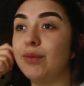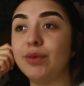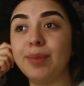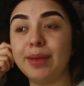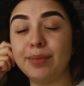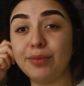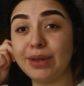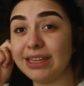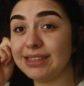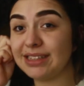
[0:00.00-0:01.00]
It would make me
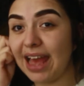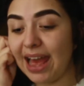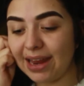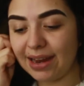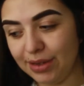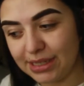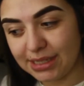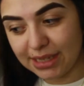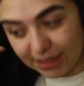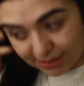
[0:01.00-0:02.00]
really sad. So it
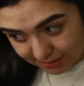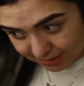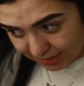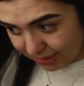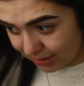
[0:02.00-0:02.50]
sucks